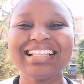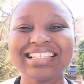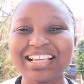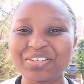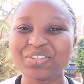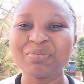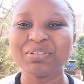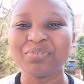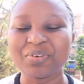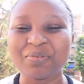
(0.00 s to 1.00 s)
Thank you so
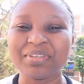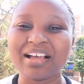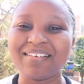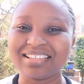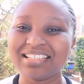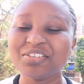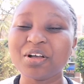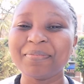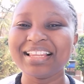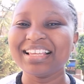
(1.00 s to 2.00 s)
much for coming around. See
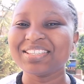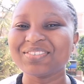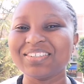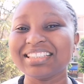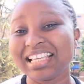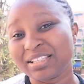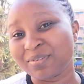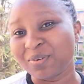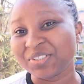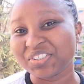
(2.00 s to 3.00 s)
you on my next one. Thanks
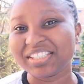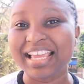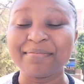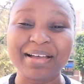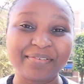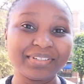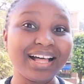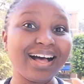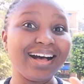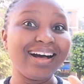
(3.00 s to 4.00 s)
for watching, and bye for
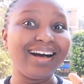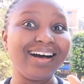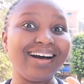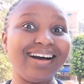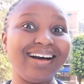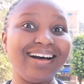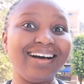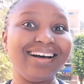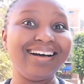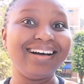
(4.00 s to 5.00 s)

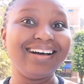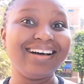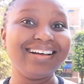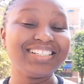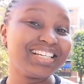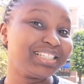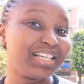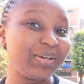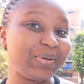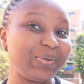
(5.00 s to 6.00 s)
now. Ciao
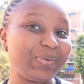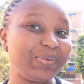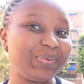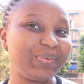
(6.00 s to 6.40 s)
ciao.